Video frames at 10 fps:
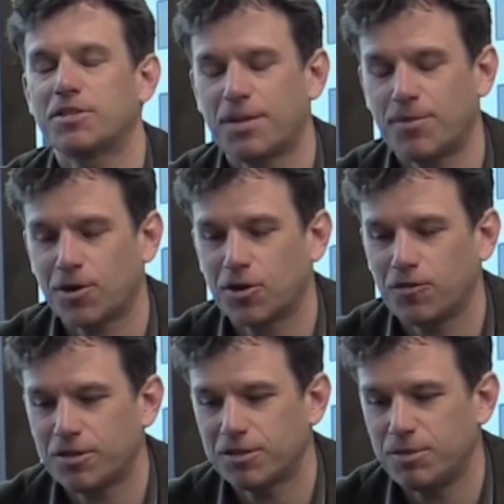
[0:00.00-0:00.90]

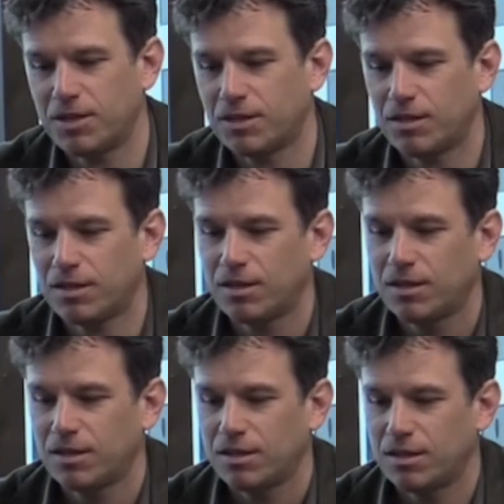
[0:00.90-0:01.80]
typography as being
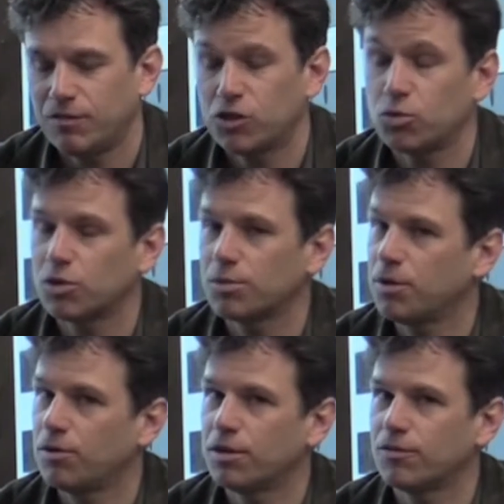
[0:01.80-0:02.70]
the visual
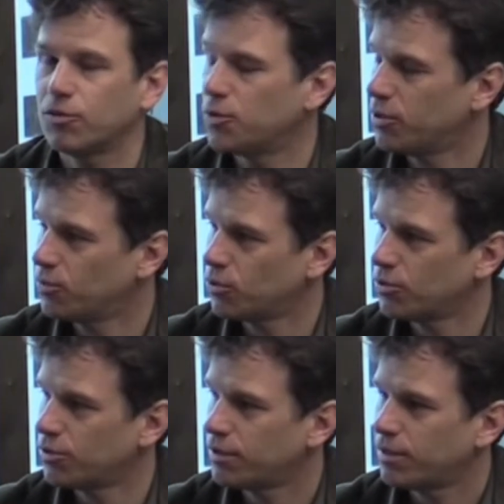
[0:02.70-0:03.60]
component of the written
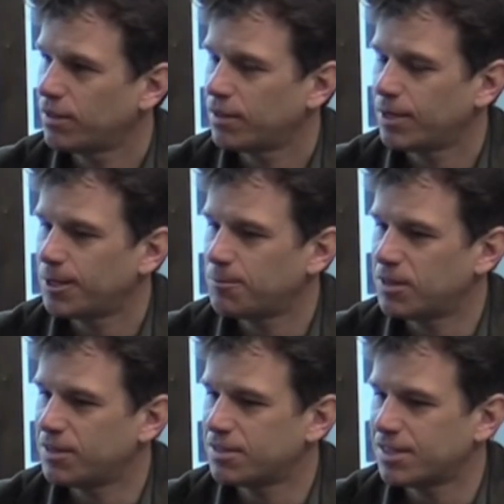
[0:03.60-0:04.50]
word,
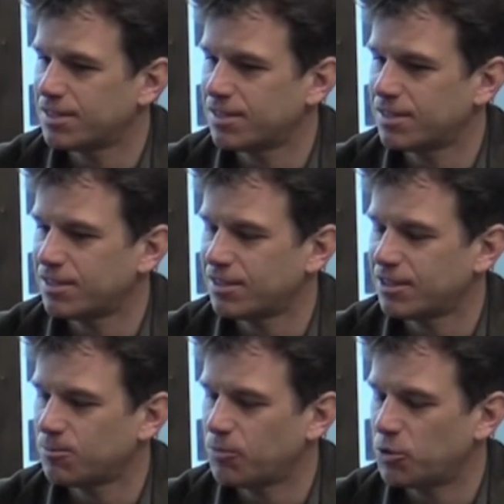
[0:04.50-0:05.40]
in the sense that
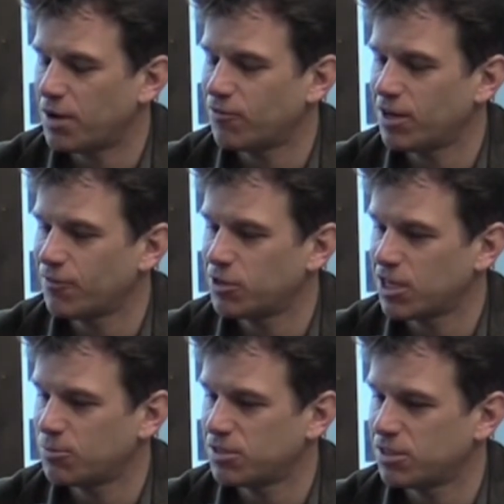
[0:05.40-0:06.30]
every
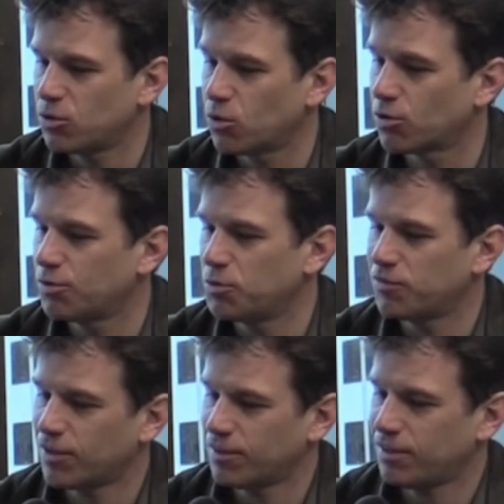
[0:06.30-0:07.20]
time we see a word, we've
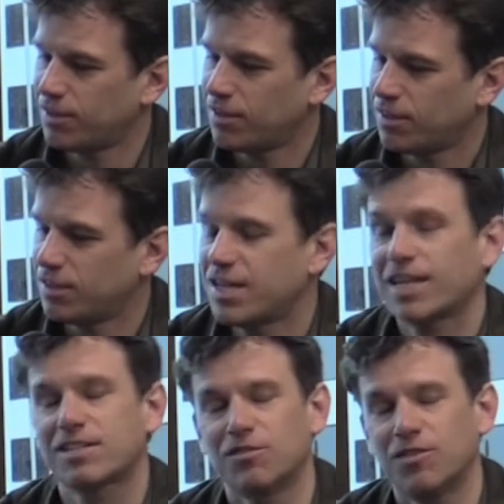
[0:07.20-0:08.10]
got the
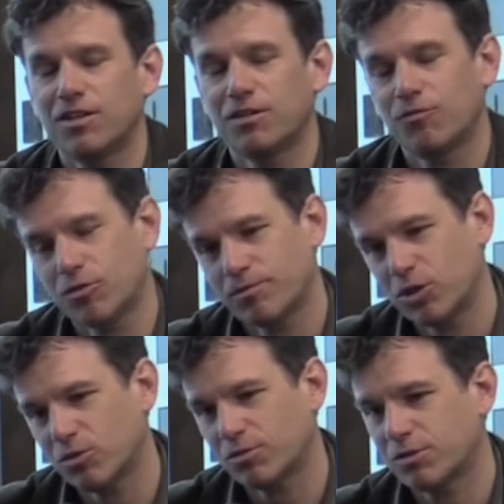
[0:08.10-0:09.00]
text of it, and if we're
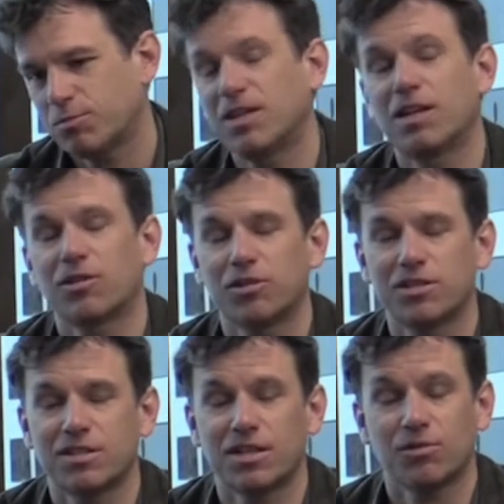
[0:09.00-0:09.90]
speaking or
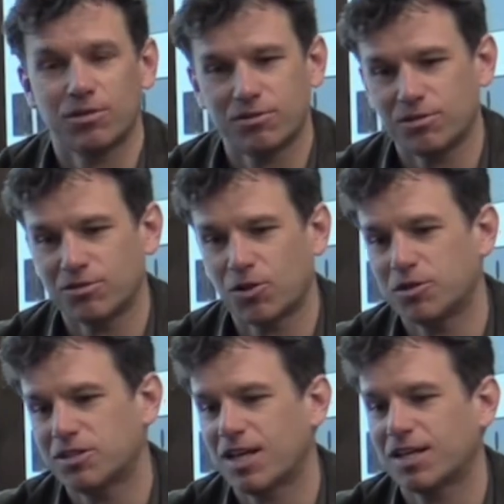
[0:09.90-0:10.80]
listening, there's
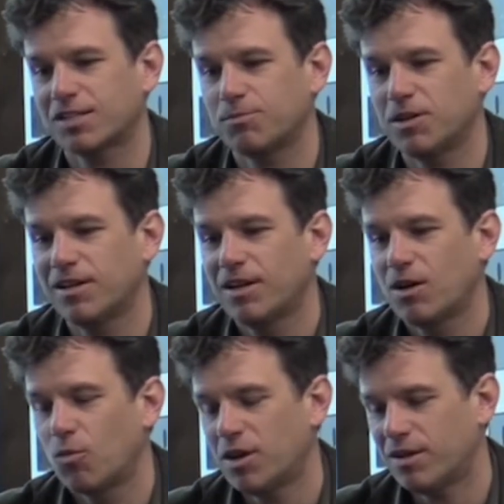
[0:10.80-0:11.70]
always text. But
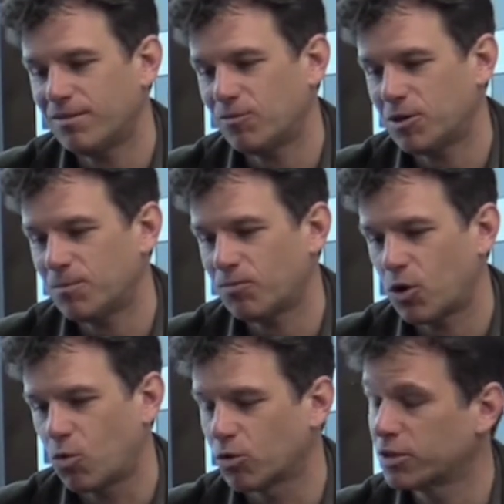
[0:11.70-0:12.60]
when
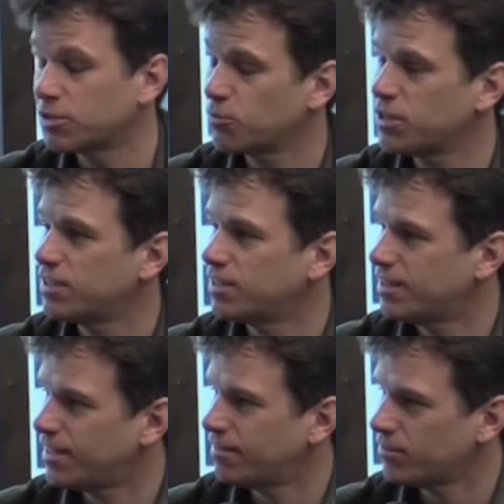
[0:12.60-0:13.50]
a word is printed,
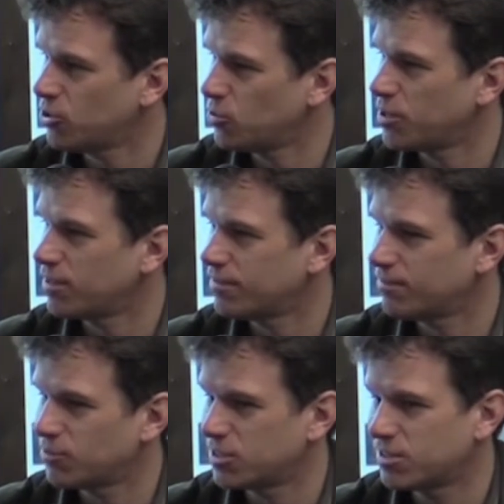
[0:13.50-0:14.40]
then we
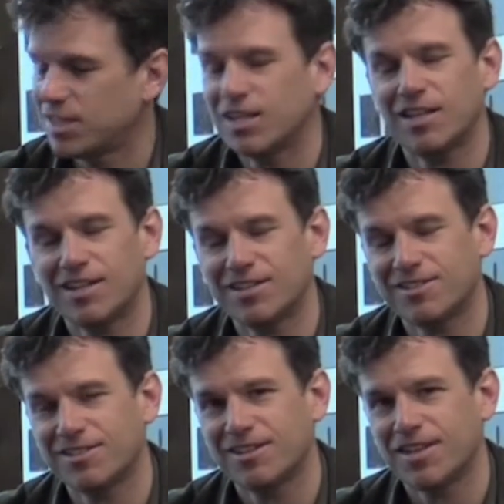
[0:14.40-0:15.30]
can see it, and
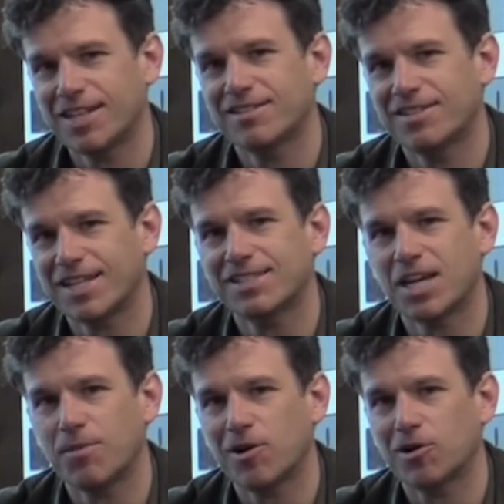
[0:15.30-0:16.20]
that's
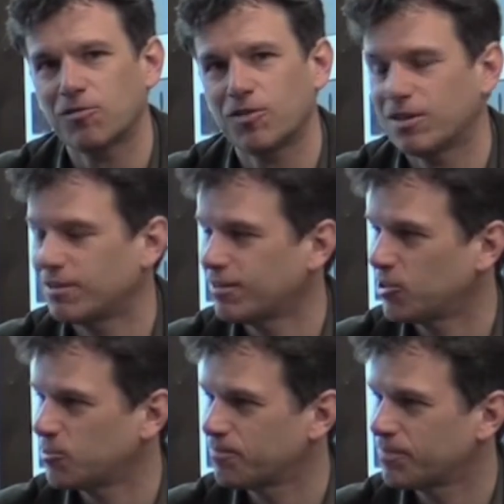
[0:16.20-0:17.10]
typography.
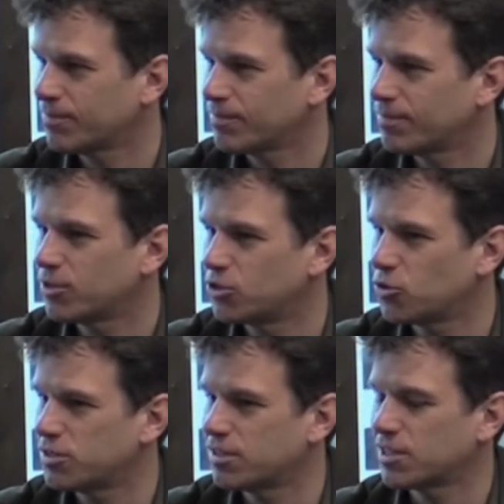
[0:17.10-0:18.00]
The
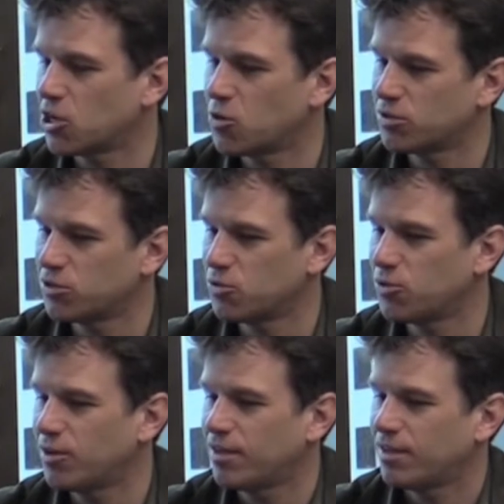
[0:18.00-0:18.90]
choices that go into
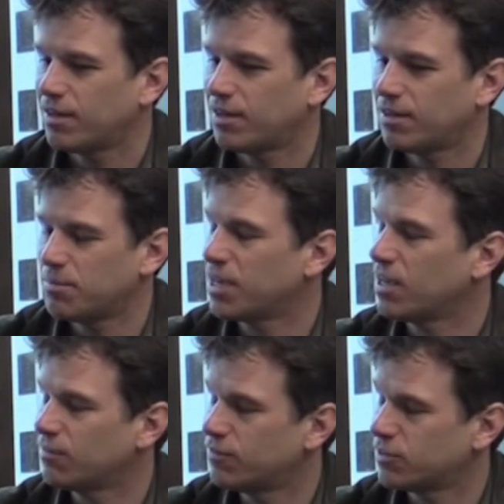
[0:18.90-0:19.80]
making it